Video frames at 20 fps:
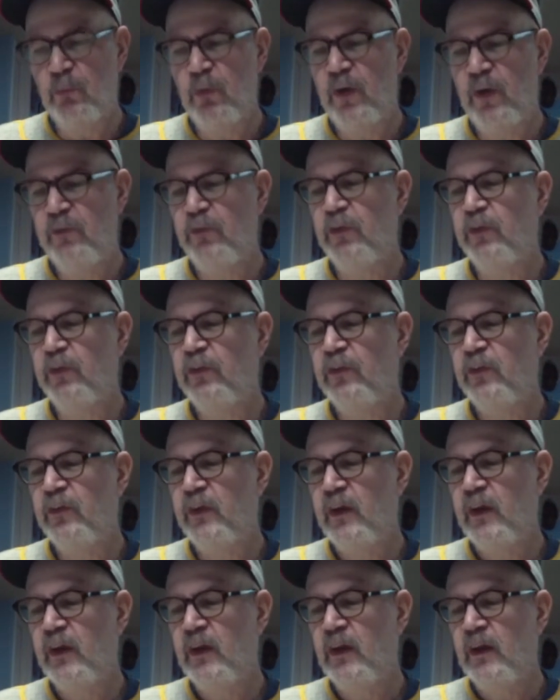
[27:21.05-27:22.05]
Reference,
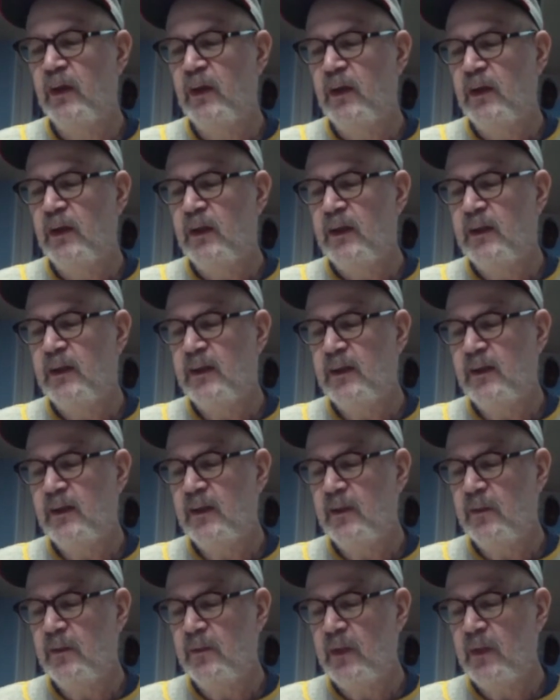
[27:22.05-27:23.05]

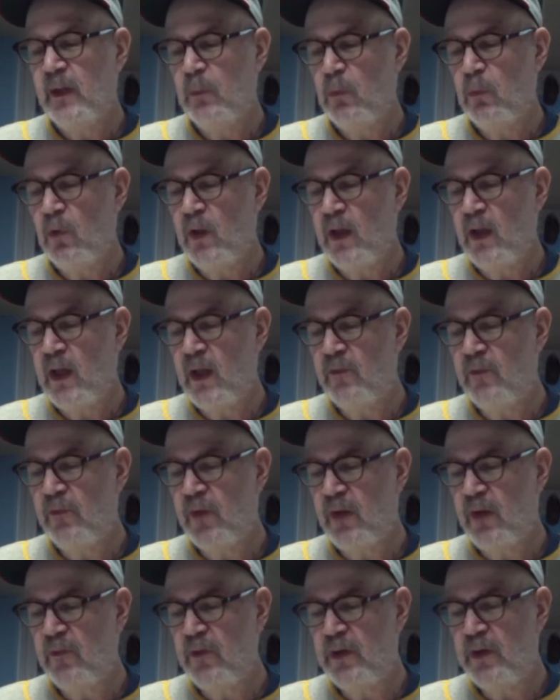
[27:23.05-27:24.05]
they will have
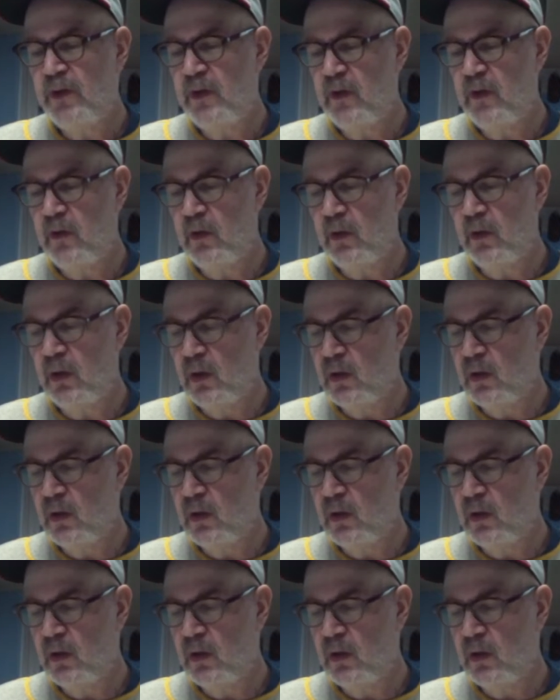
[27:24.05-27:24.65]
for every year